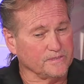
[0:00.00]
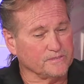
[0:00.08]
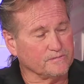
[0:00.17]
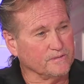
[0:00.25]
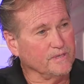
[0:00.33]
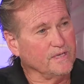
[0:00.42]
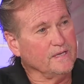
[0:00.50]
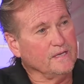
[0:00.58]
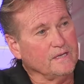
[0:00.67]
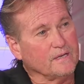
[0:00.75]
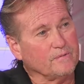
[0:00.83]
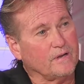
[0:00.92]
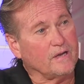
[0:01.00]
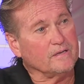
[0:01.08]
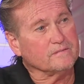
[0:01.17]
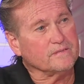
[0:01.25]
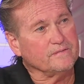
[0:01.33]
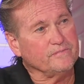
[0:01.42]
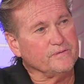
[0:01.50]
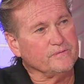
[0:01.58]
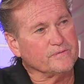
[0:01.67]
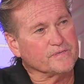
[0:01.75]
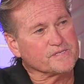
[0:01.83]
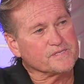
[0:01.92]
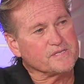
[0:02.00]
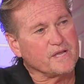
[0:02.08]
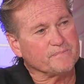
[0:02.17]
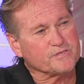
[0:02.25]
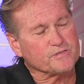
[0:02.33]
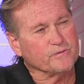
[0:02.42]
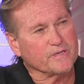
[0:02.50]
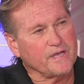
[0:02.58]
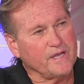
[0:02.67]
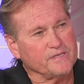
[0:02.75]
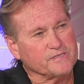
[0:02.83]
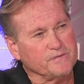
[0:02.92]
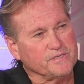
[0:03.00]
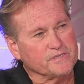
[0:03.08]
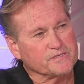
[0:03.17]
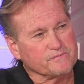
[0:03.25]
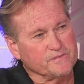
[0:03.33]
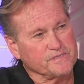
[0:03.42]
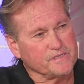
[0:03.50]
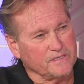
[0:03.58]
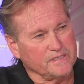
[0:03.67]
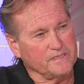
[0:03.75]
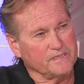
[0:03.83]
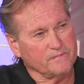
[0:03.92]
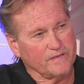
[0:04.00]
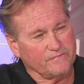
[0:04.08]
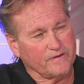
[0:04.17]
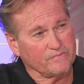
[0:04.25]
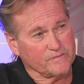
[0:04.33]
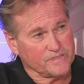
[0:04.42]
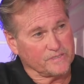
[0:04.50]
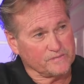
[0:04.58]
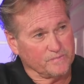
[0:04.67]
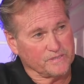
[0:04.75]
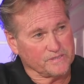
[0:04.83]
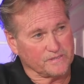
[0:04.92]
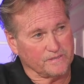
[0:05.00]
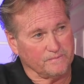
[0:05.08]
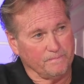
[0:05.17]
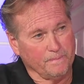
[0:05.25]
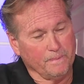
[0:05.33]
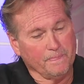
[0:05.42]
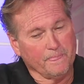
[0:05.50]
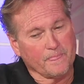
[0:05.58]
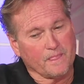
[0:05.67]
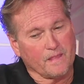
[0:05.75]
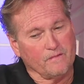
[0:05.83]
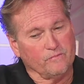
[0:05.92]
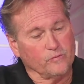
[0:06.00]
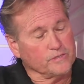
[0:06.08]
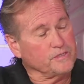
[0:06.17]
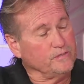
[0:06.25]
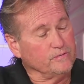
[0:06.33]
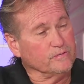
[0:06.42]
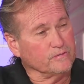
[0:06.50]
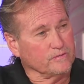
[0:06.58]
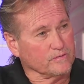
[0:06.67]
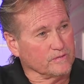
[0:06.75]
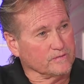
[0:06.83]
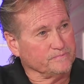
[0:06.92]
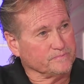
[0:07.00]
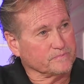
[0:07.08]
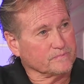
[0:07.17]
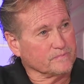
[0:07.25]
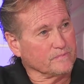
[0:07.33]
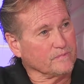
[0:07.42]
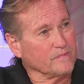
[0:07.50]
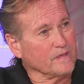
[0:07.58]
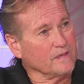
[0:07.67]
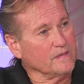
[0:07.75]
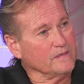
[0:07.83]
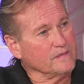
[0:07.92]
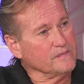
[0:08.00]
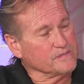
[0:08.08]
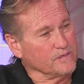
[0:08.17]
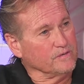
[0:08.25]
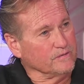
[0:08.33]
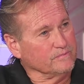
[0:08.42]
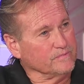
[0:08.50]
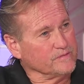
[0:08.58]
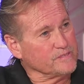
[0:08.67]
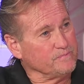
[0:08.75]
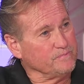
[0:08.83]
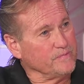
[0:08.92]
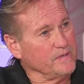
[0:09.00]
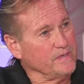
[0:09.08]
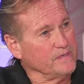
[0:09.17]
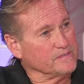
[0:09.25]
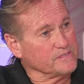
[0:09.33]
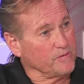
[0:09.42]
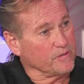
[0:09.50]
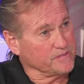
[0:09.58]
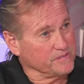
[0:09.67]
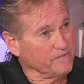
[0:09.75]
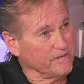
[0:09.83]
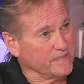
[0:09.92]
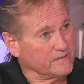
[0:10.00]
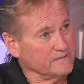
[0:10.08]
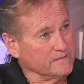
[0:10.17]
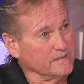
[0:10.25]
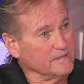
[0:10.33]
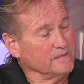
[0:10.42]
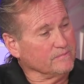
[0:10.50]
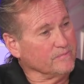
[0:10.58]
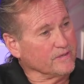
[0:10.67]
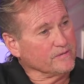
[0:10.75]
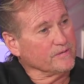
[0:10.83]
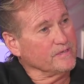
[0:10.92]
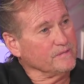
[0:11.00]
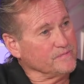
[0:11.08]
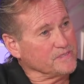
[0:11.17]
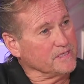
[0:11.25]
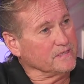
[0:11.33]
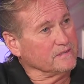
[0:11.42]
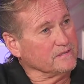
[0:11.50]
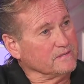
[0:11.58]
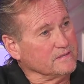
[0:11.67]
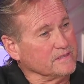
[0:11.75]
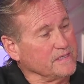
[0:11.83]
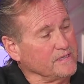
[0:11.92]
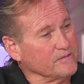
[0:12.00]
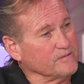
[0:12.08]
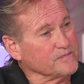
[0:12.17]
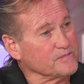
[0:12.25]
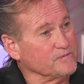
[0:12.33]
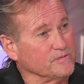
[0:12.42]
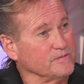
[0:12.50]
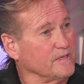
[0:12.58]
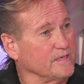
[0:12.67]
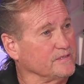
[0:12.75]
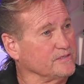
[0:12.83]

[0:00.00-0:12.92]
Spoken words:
true. I'll give you the steps through a case we just recently did about 5 or 6 months ago. A 14-year-old girl is home in Sparks, Nevada. Mother comes in to take her to school like